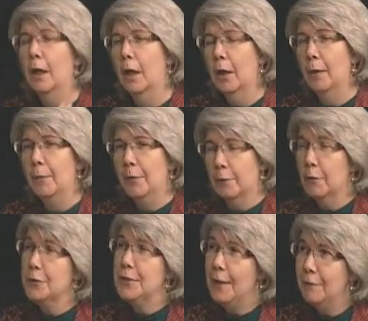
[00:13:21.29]
There
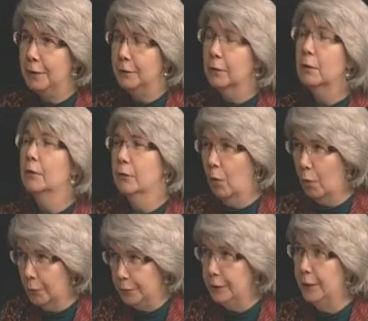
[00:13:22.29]
are 7
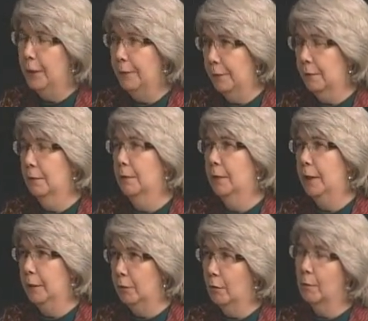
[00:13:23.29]
altogether,
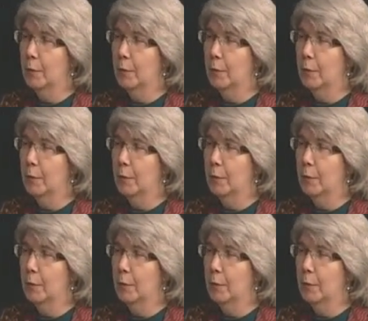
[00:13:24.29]
and all